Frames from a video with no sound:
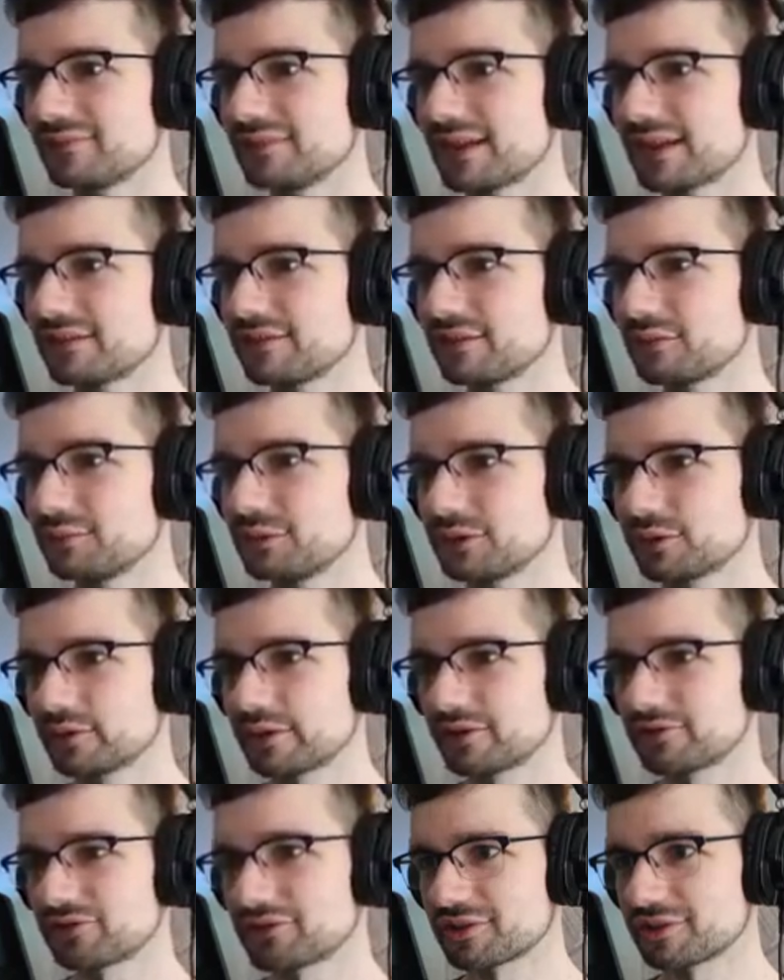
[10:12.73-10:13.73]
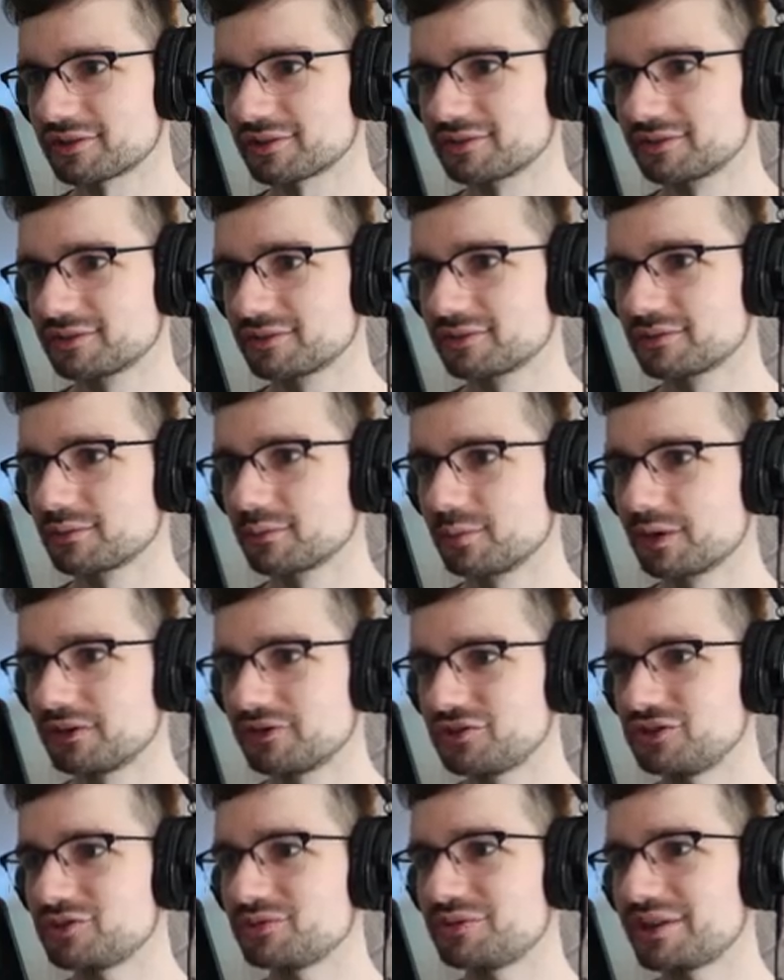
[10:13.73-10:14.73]
That's the real question. What
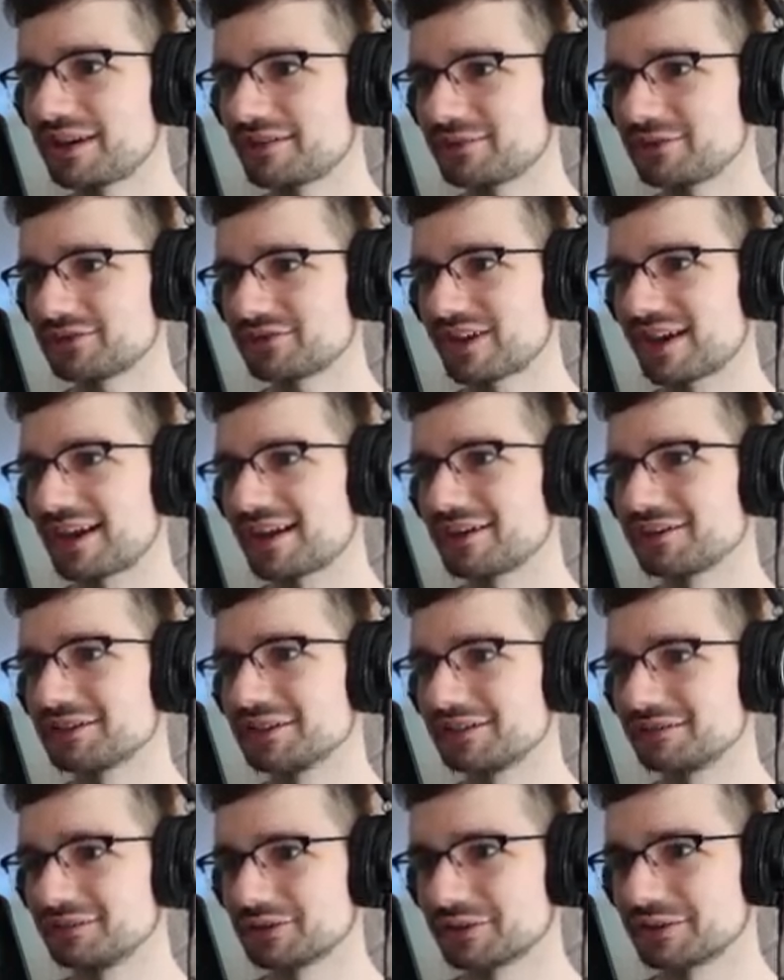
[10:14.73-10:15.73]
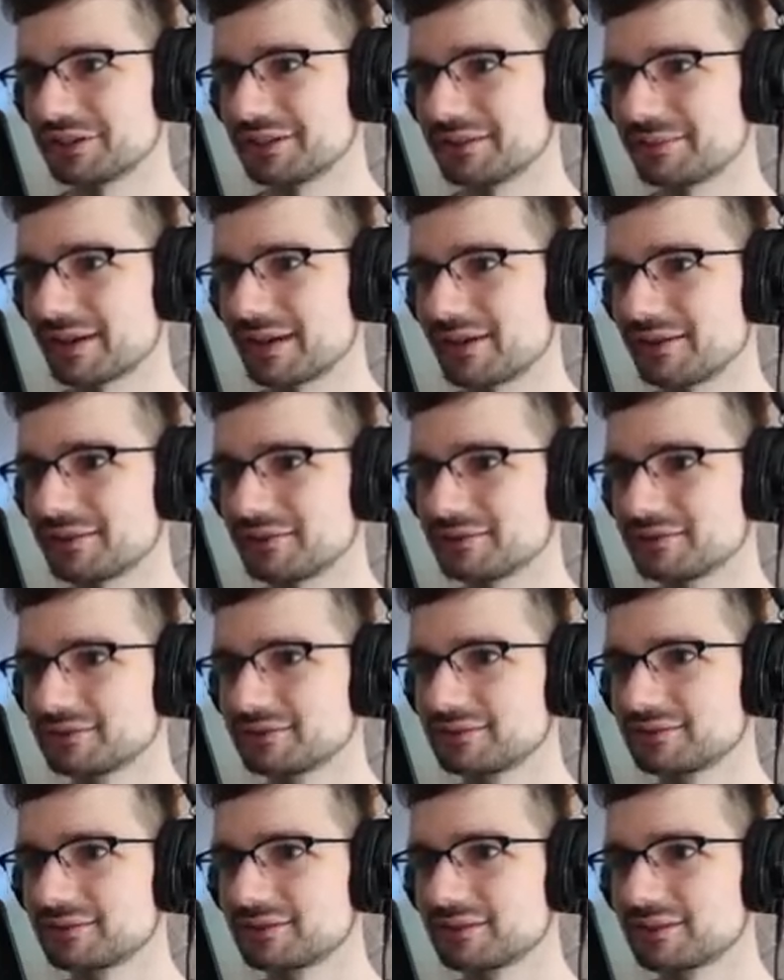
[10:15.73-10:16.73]
do you never tire of learning about?
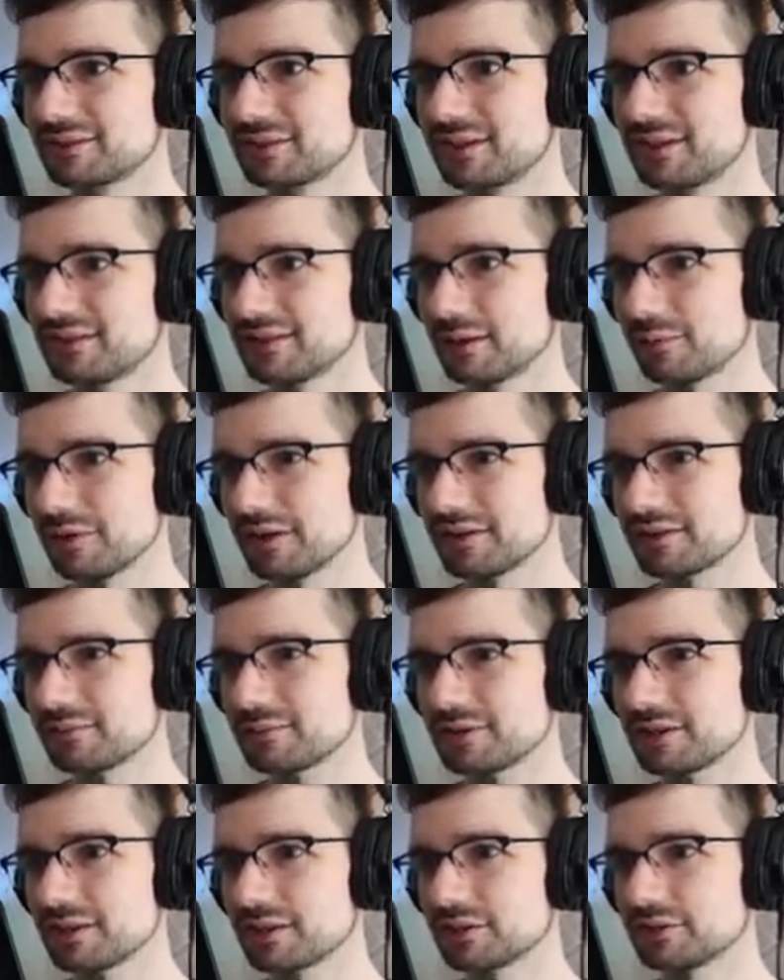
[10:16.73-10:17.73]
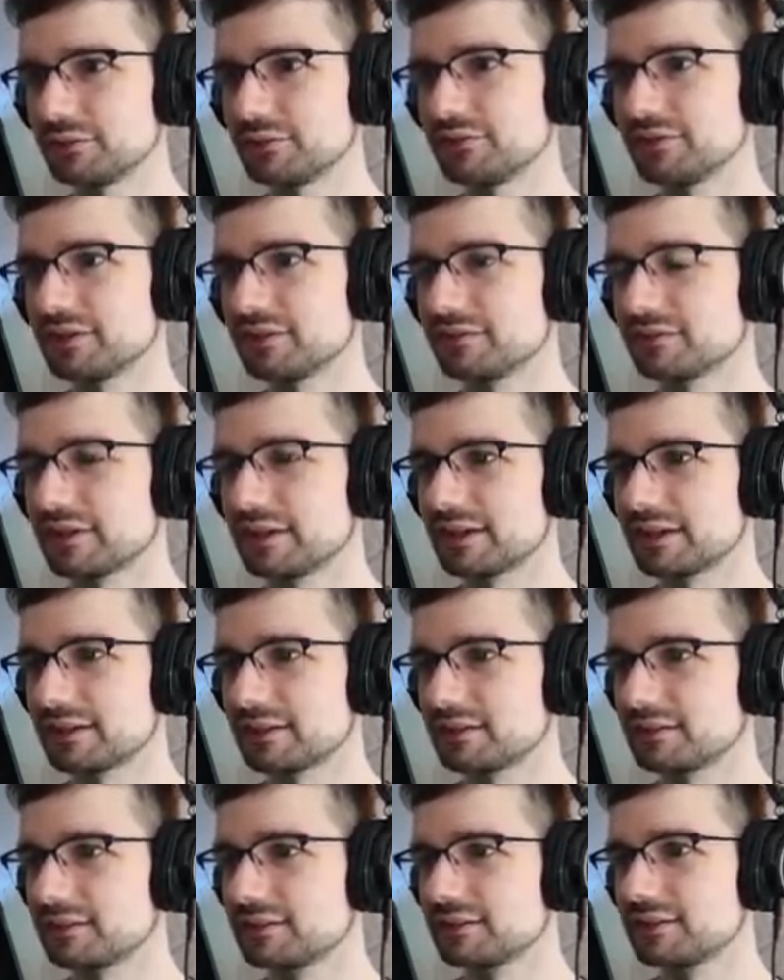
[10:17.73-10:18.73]
Because I want it to be inclusive.
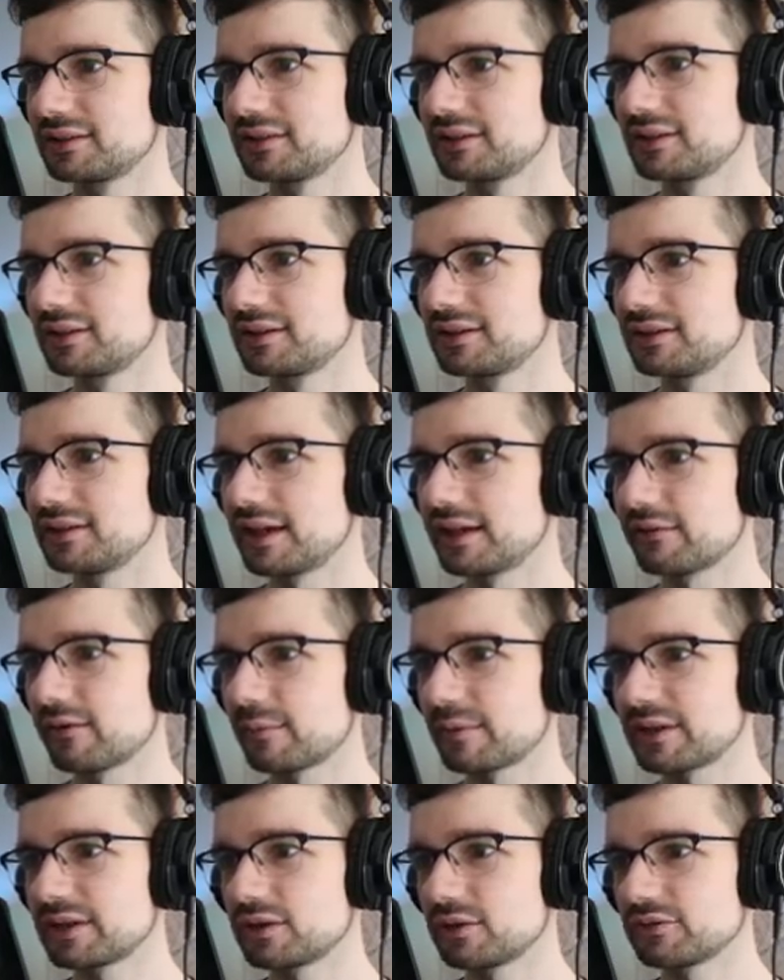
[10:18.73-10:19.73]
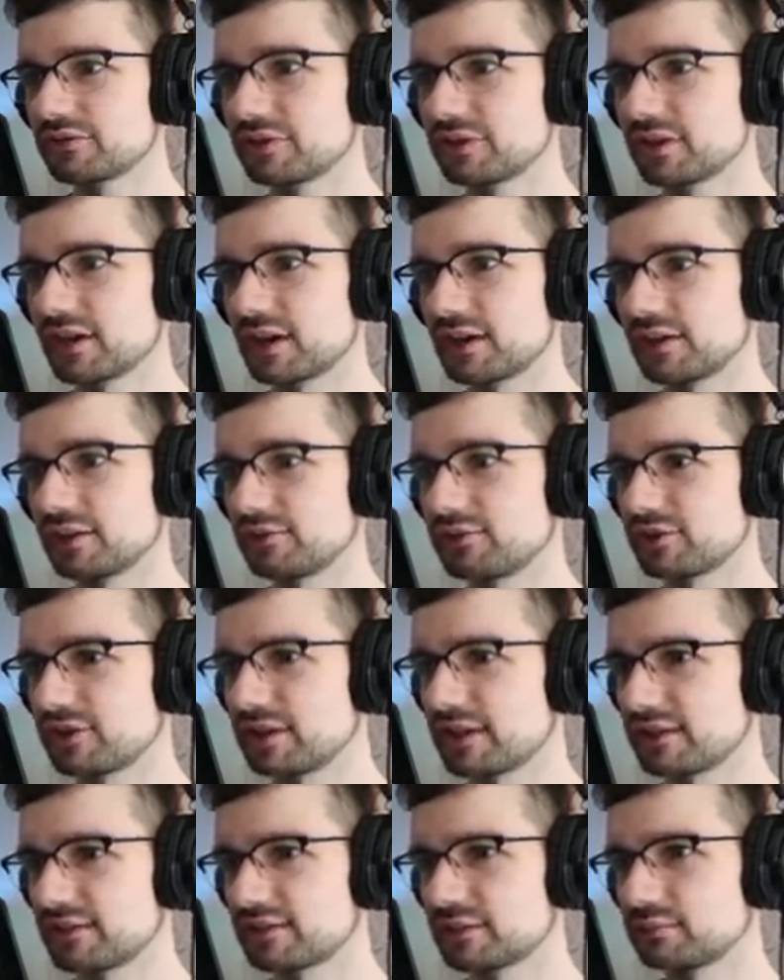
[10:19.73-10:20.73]
Like, not everybody goes to college, and
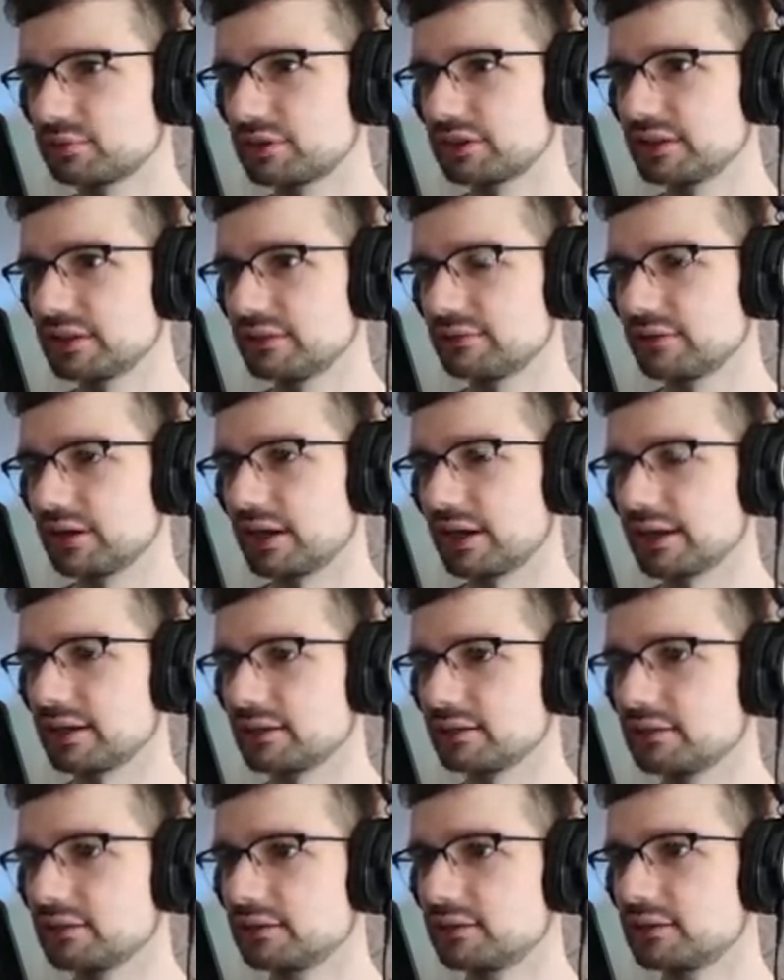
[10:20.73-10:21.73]
that's completely fine.